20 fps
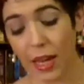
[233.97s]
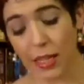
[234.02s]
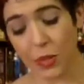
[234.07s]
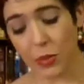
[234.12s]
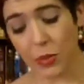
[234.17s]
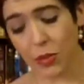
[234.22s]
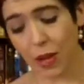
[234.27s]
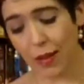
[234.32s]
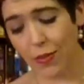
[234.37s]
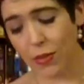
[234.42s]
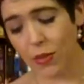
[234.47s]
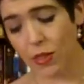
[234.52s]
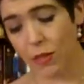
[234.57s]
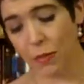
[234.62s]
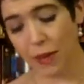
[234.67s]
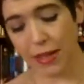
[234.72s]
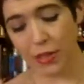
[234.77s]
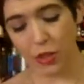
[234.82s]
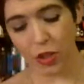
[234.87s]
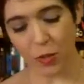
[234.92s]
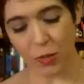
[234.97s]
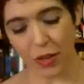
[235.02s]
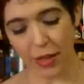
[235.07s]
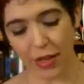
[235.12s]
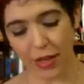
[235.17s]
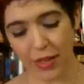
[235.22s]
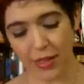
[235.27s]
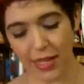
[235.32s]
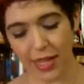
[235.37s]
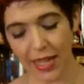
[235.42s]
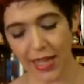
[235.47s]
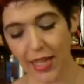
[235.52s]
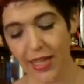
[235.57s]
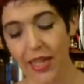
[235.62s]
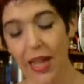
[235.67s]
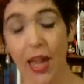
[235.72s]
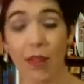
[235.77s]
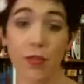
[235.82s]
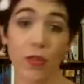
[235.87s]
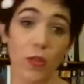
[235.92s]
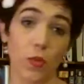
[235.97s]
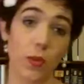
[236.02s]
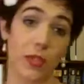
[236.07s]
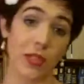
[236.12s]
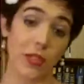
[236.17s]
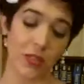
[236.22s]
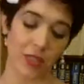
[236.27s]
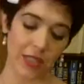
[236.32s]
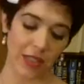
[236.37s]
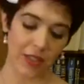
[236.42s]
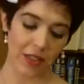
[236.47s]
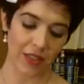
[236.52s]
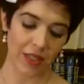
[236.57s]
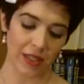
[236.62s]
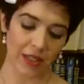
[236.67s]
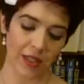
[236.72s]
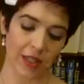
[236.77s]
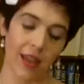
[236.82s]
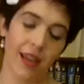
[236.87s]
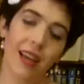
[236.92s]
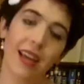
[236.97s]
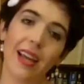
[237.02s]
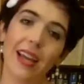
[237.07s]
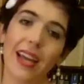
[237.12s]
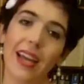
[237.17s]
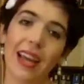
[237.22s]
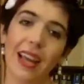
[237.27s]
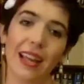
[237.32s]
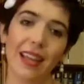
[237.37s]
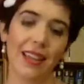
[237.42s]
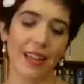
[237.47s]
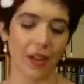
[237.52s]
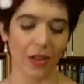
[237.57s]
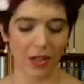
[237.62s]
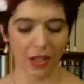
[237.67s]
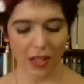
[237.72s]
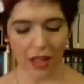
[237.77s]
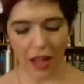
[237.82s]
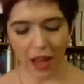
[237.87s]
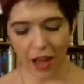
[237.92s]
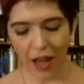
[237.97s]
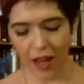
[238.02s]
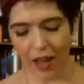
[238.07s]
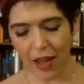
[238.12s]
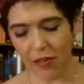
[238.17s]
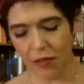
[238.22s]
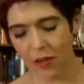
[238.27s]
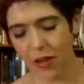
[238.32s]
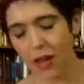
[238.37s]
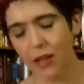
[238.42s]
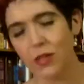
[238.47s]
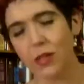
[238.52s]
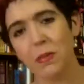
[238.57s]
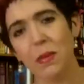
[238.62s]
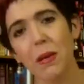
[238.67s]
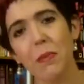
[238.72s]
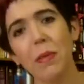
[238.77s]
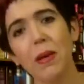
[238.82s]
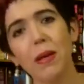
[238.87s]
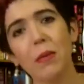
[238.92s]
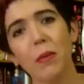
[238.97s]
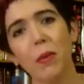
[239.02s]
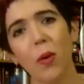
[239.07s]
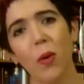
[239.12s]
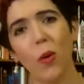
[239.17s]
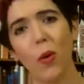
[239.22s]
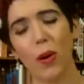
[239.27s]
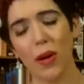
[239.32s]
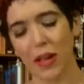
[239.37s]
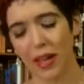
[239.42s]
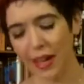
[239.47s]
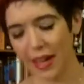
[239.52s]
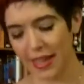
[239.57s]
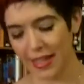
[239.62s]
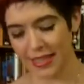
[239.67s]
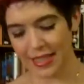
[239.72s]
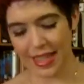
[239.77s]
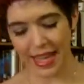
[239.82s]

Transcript: As we traveled to the bedroom, I caught sight of Clive on the windowsill. "Hey there, Clive. How's my big boy?" I